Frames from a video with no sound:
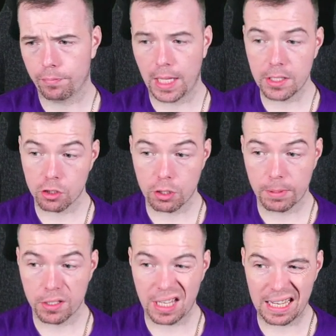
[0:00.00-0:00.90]
Decent
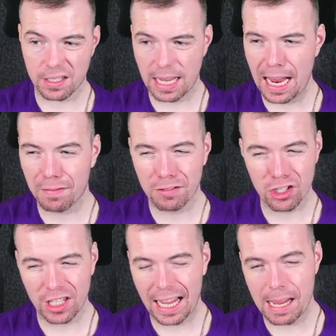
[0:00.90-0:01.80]
dribbling stats, 83
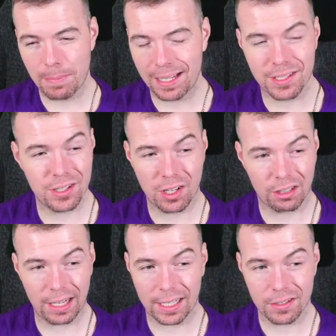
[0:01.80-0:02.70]
agility, air balance is not
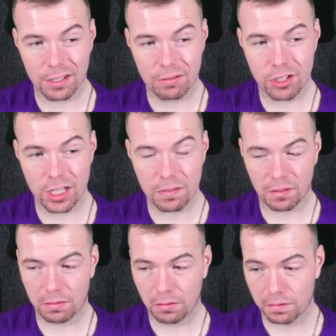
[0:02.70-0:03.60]
great considering she is
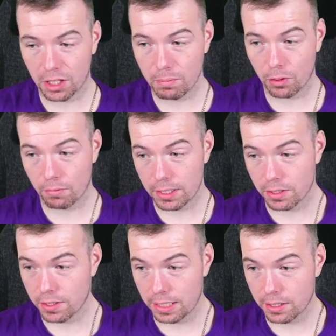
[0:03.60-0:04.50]
5'3", but the rest
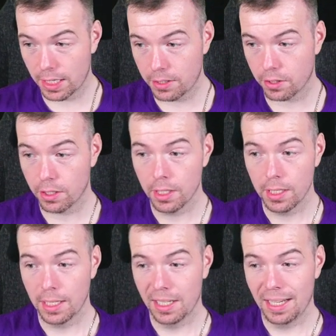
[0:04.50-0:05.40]
of the stats are decent.
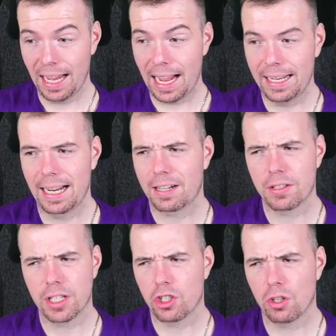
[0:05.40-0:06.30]
Heading
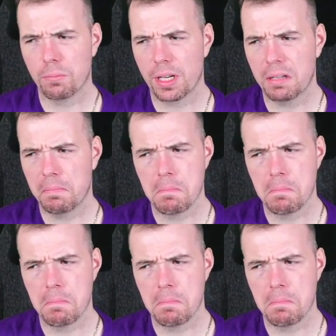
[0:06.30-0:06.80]
accuracy and jumping,